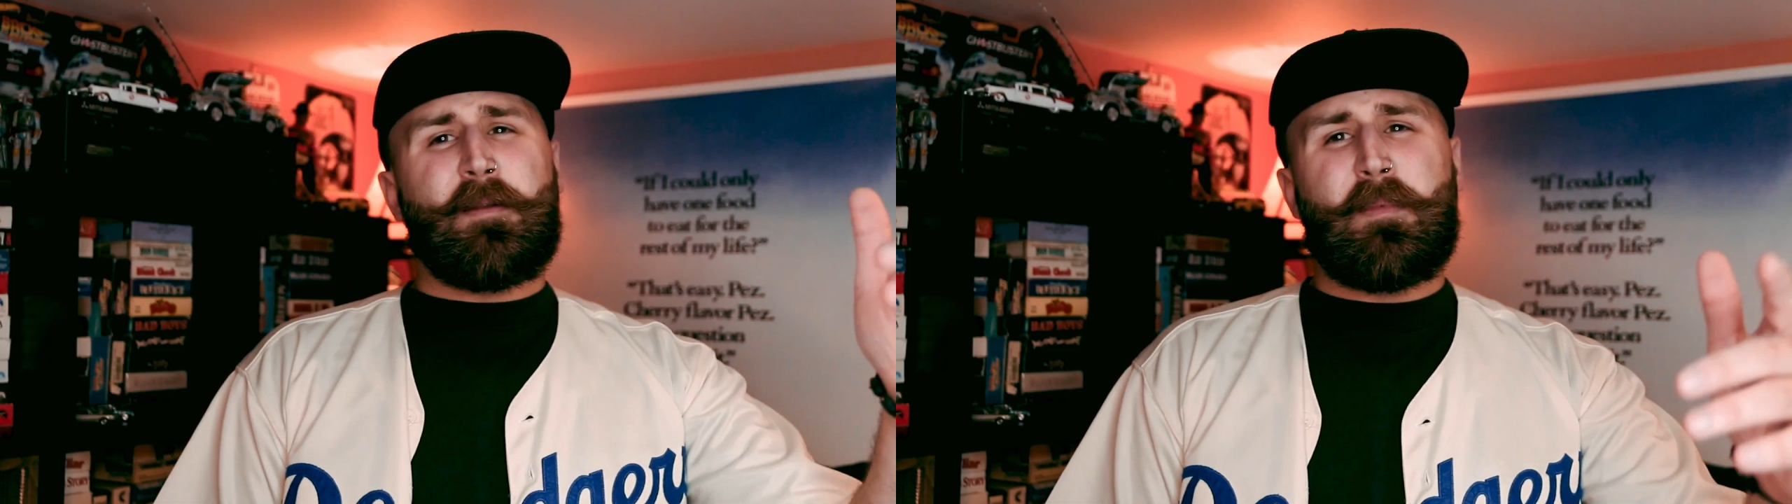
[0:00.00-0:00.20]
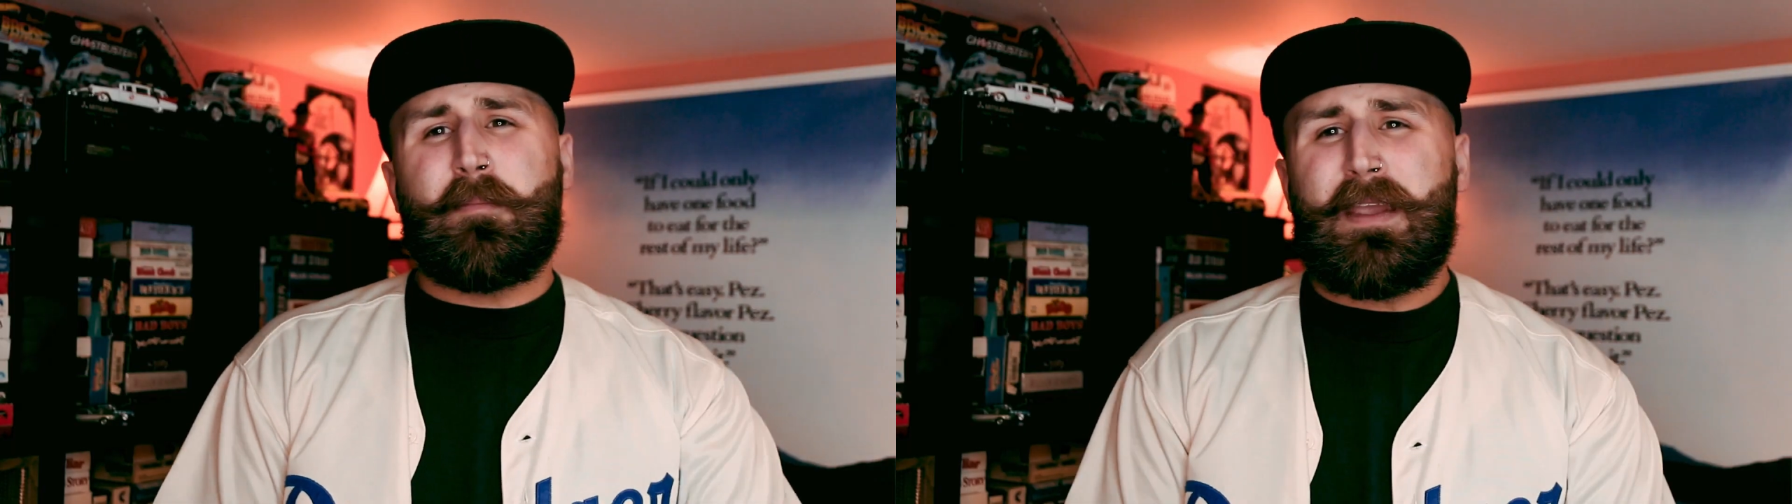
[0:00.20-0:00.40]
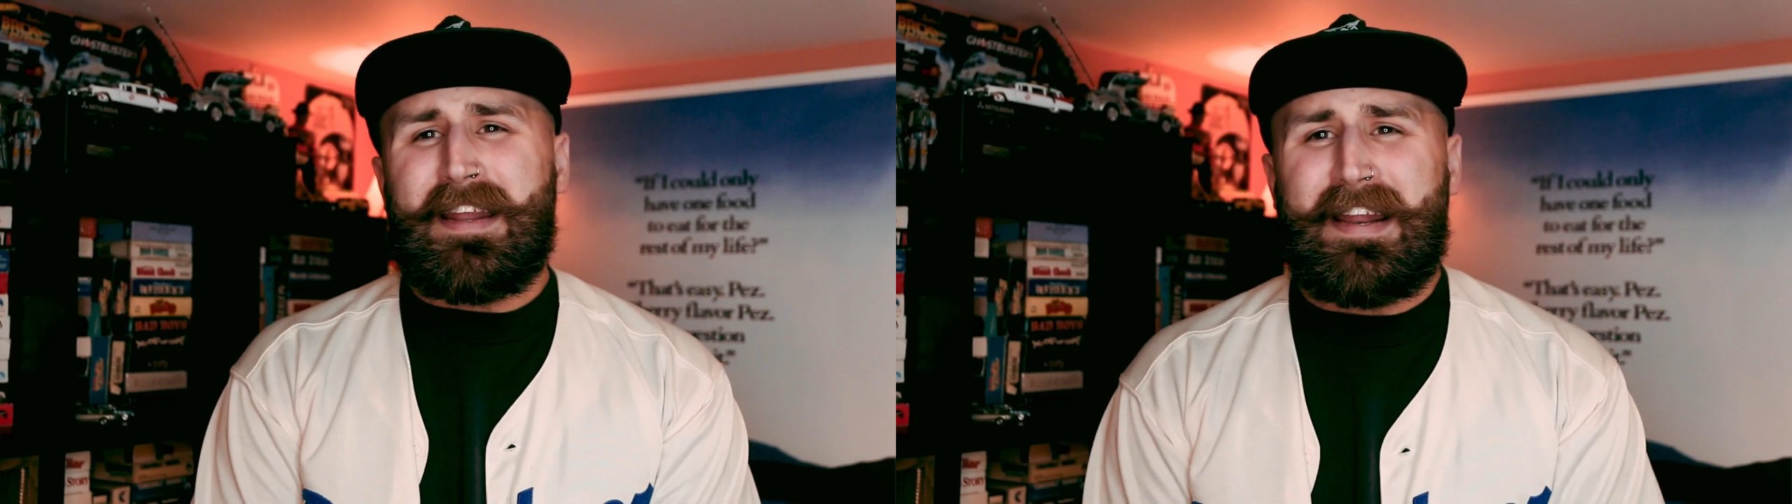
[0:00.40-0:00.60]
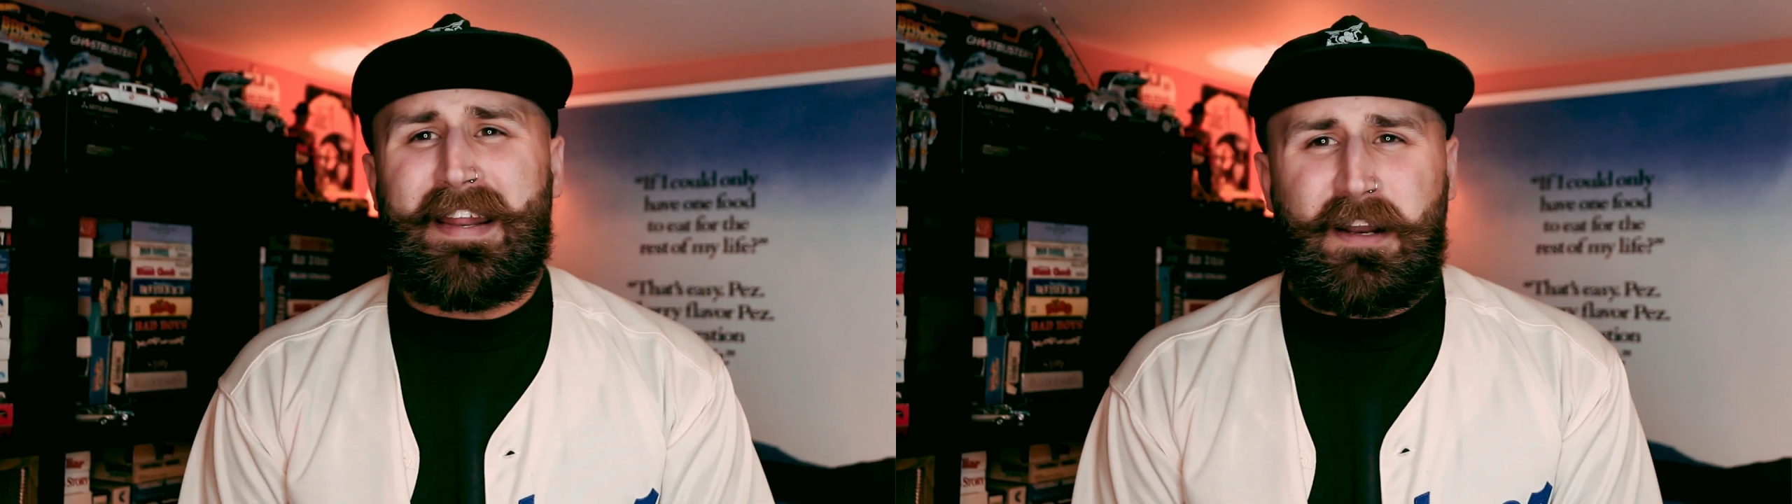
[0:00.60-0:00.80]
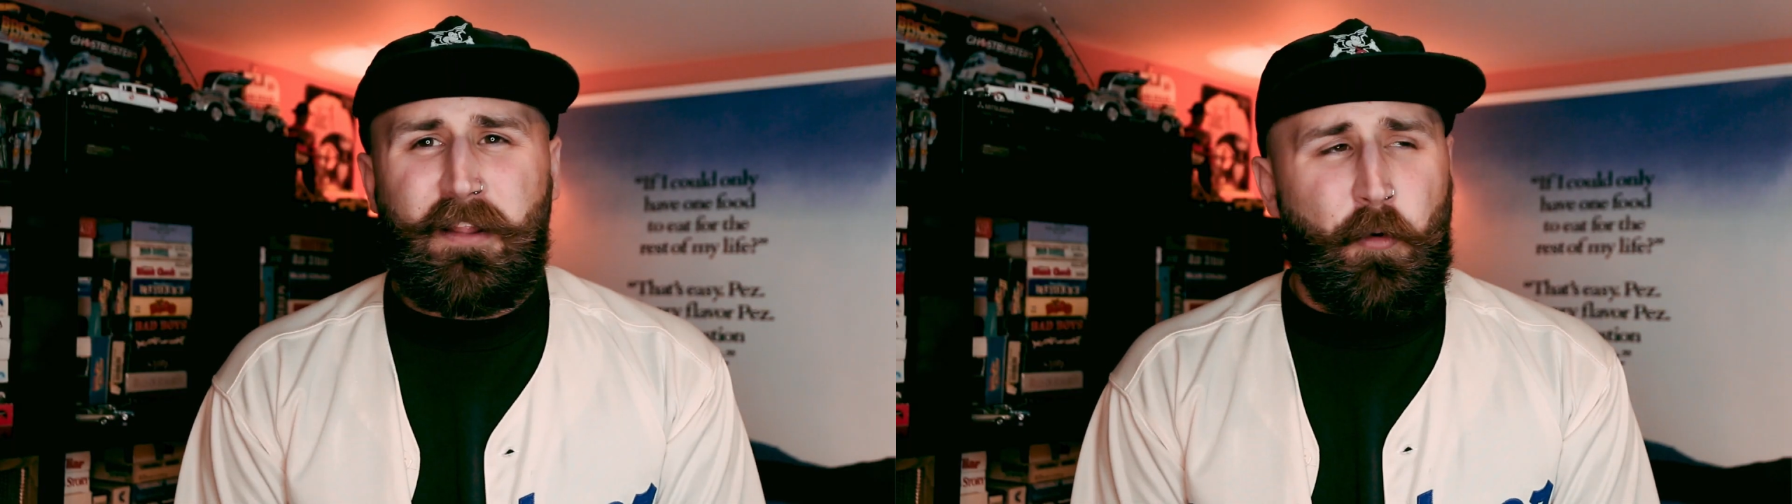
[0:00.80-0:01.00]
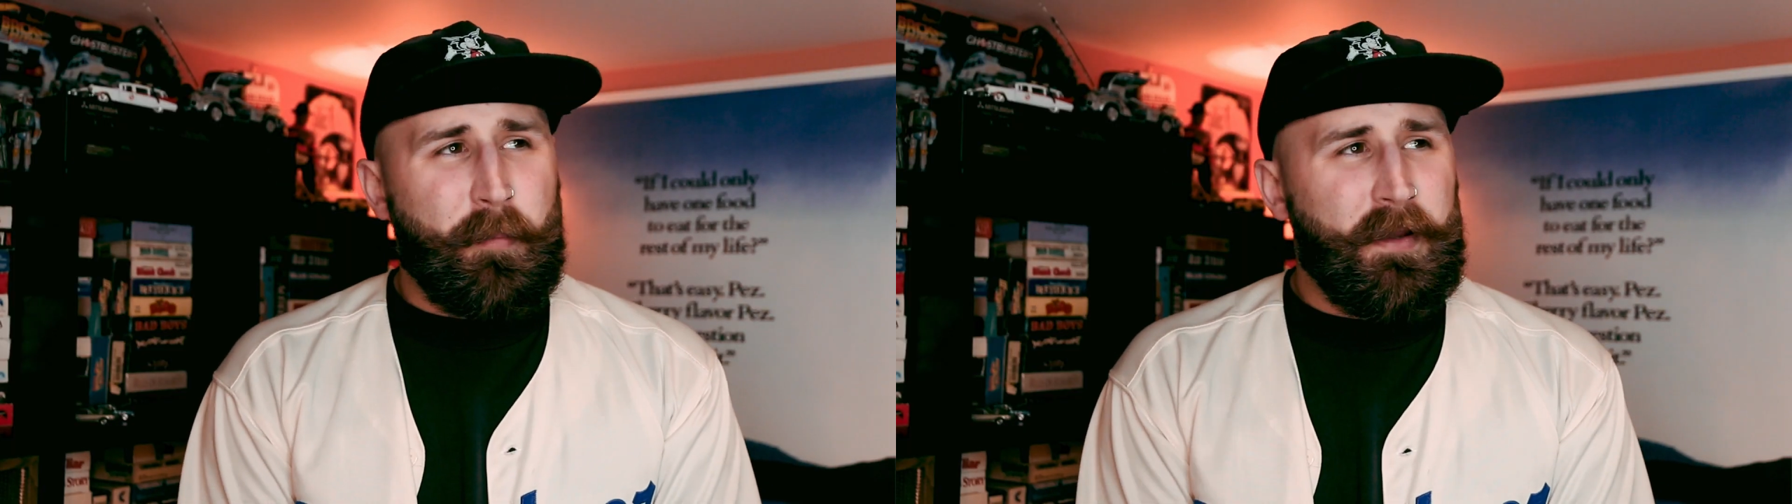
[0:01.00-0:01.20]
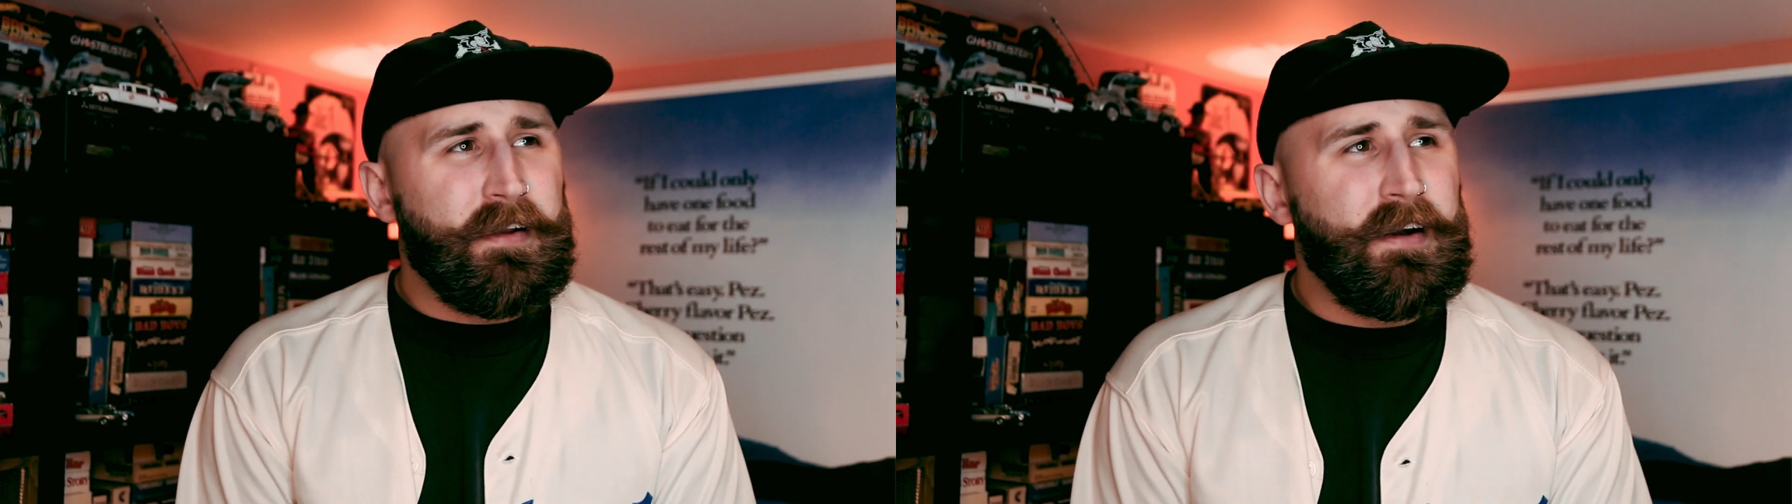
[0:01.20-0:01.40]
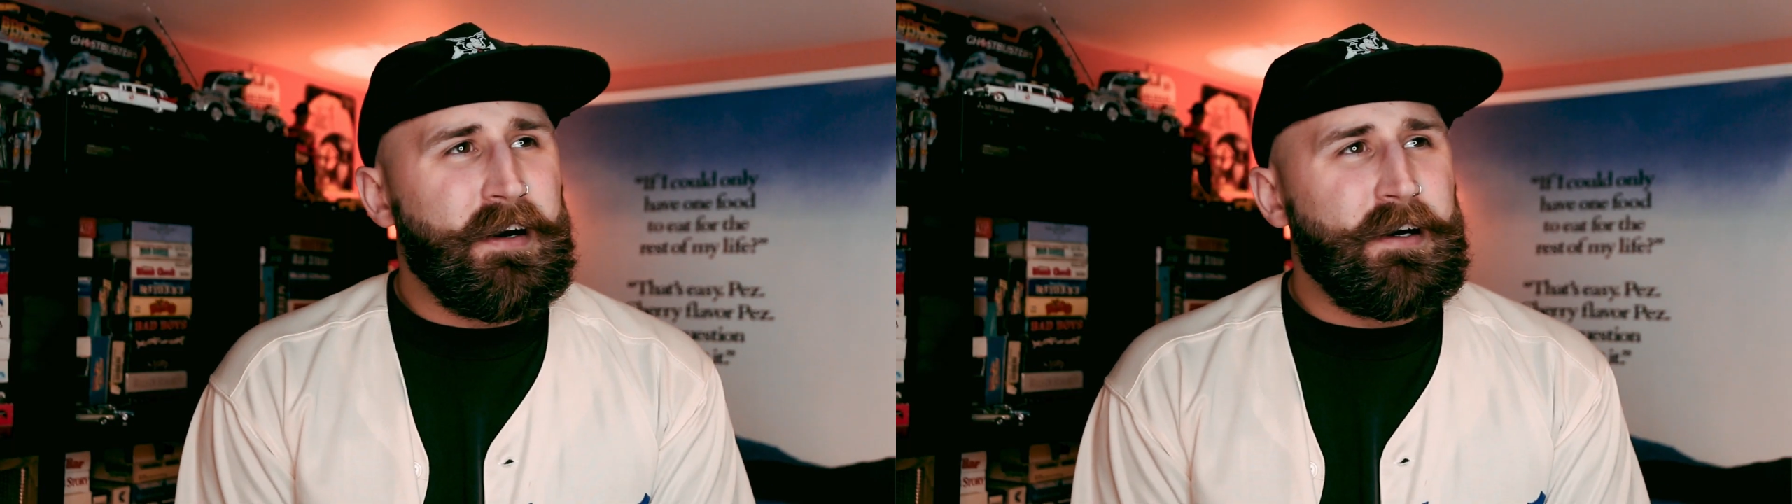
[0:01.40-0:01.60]
then me being an idiot a little
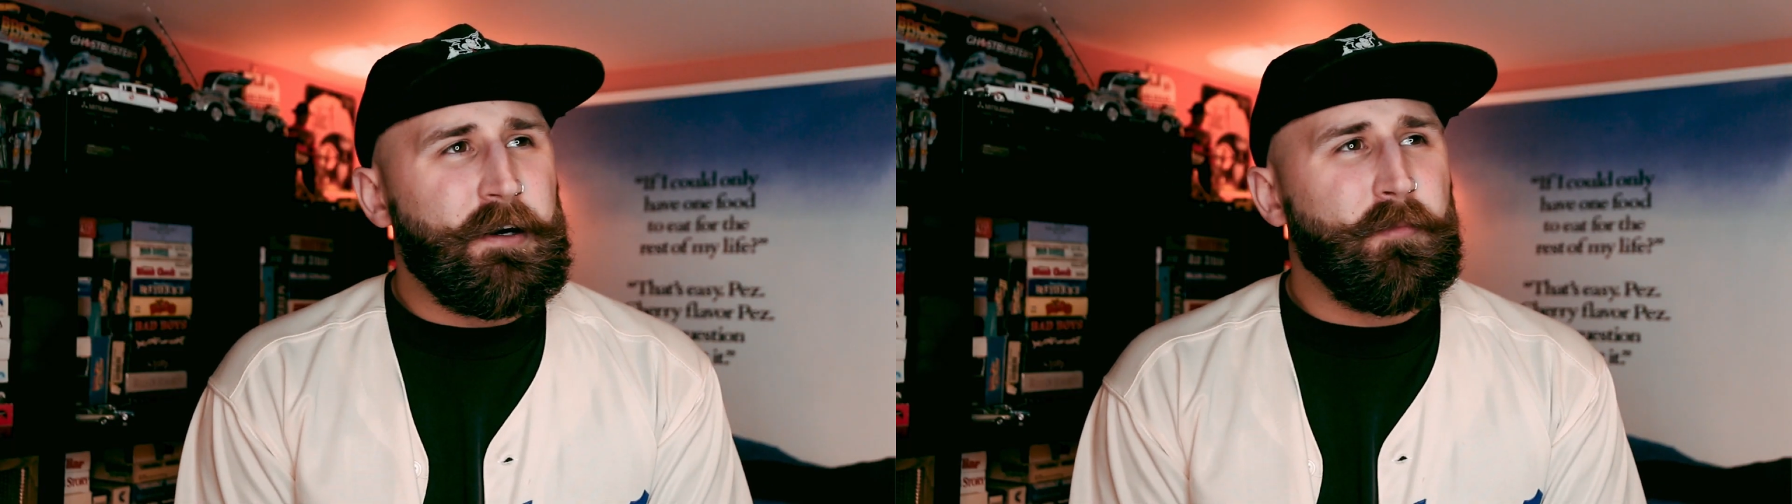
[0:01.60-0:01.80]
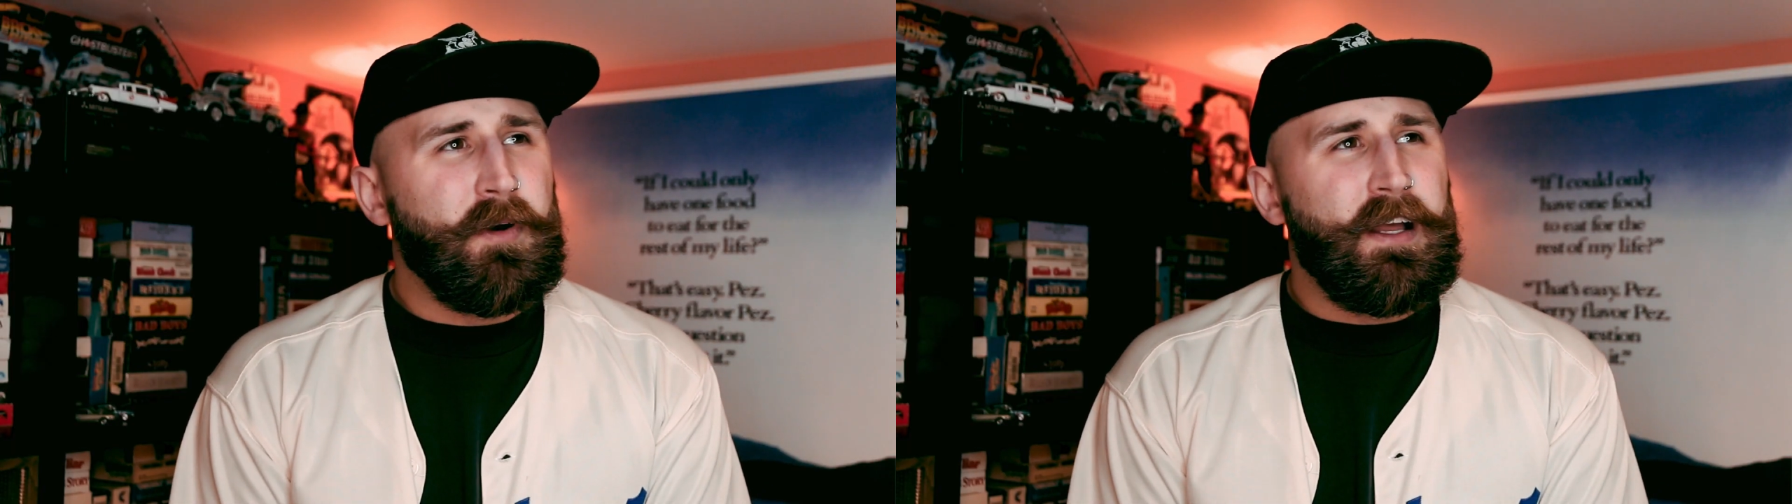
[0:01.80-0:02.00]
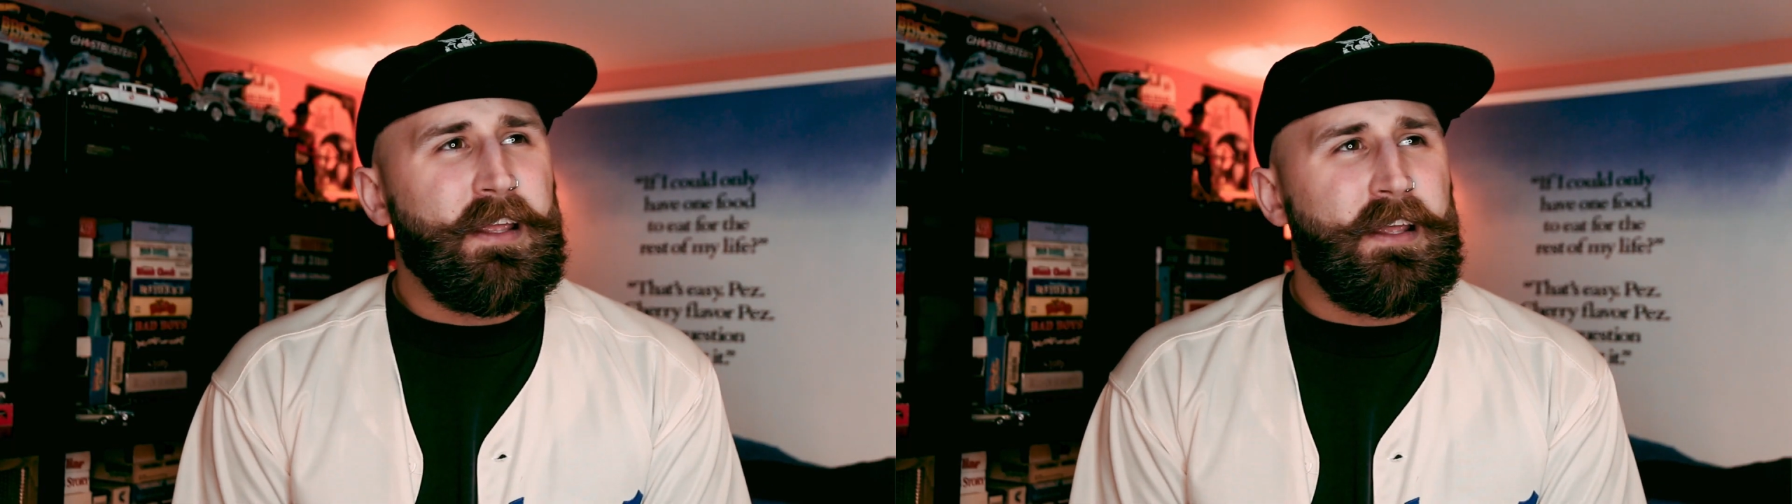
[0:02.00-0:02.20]
bit, I